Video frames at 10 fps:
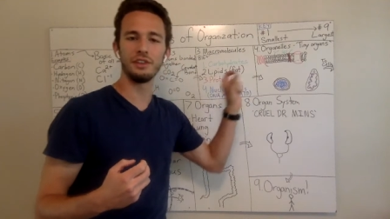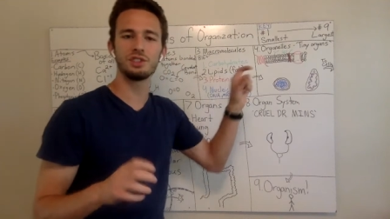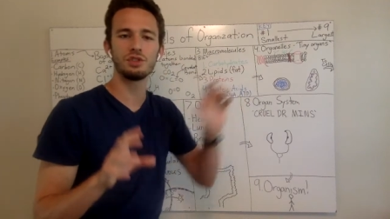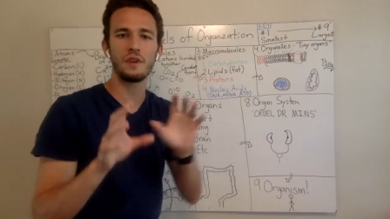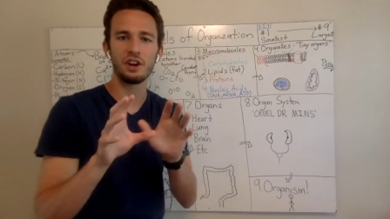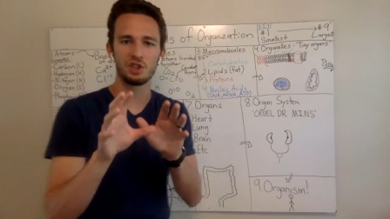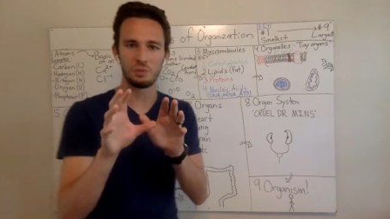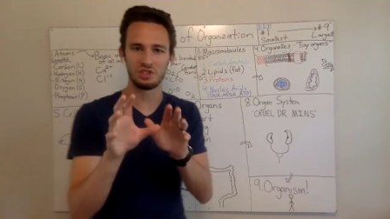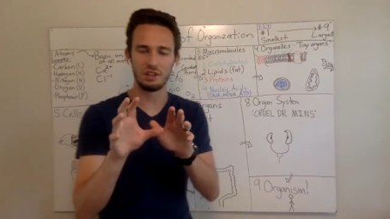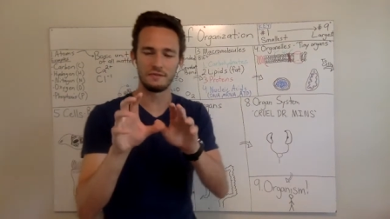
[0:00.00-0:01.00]
Now, this is very
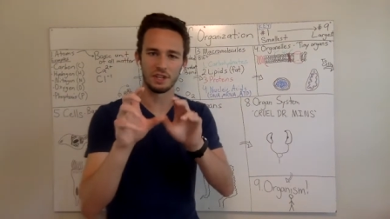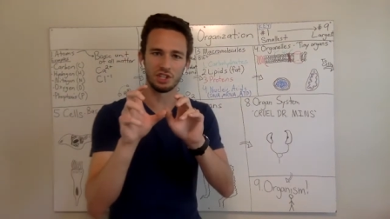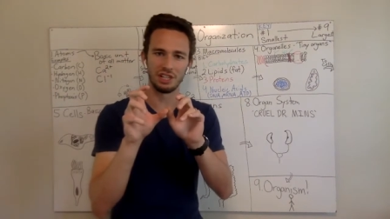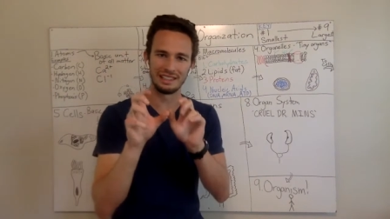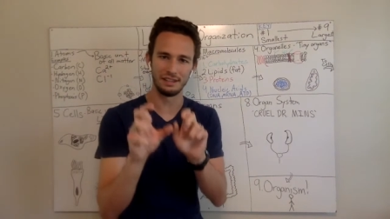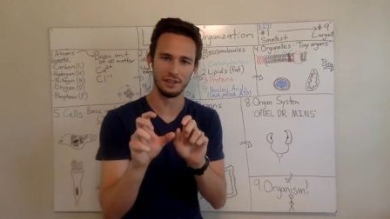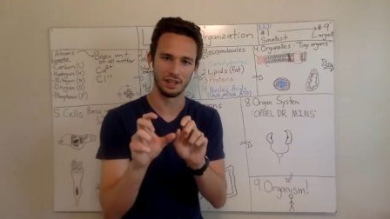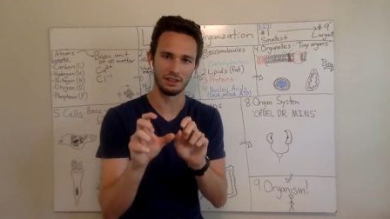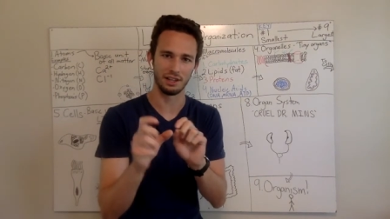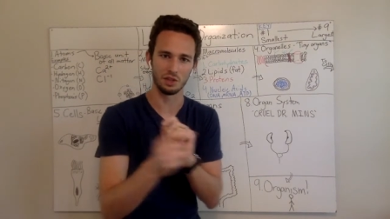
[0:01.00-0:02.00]
specific to
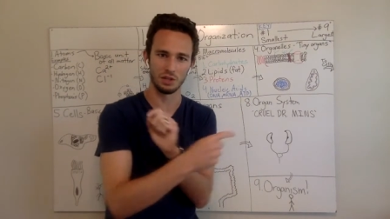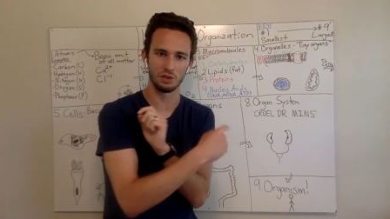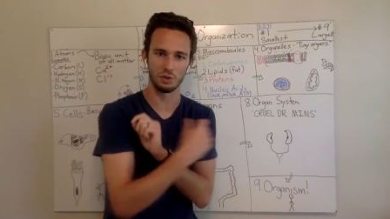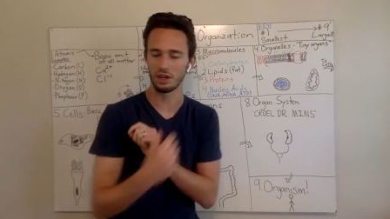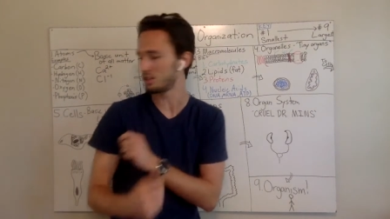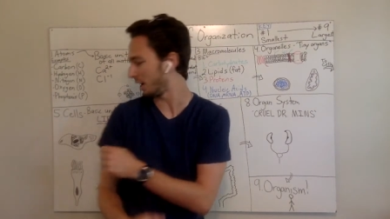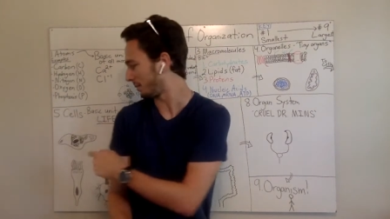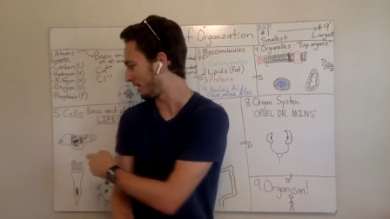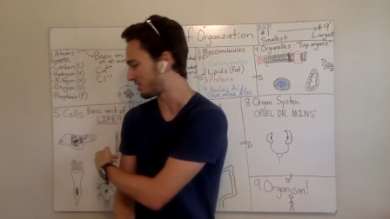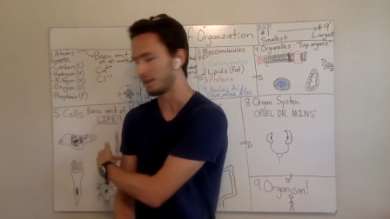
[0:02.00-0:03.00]
living things because we're going to
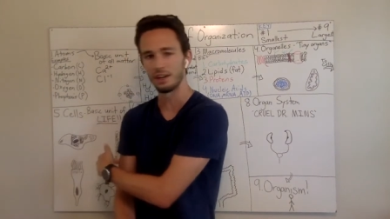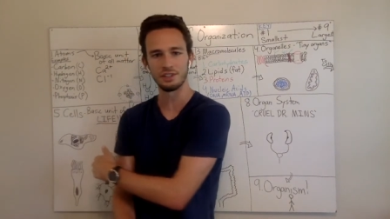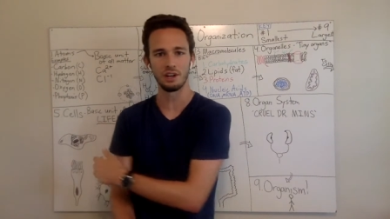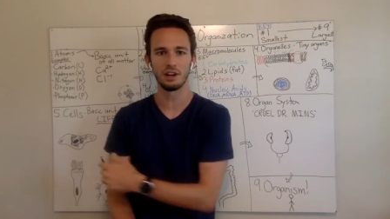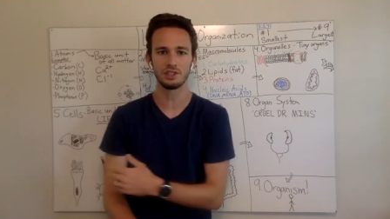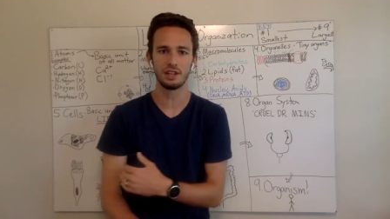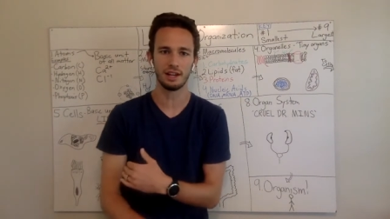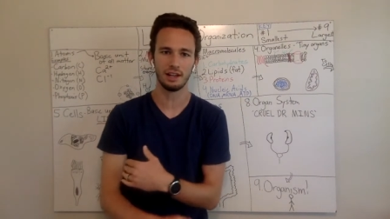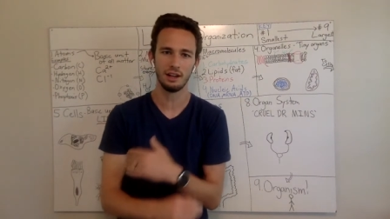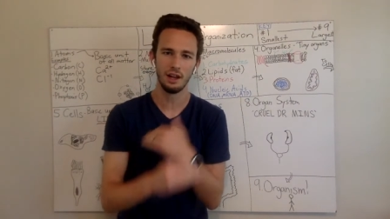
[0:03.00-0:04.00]
talk about cells here in a
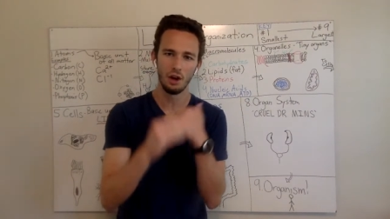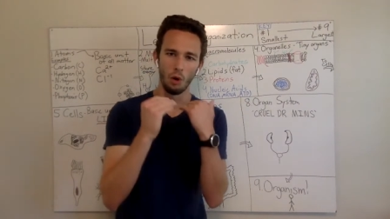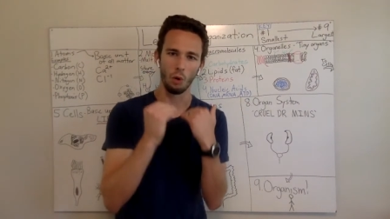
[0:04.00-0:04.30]
second.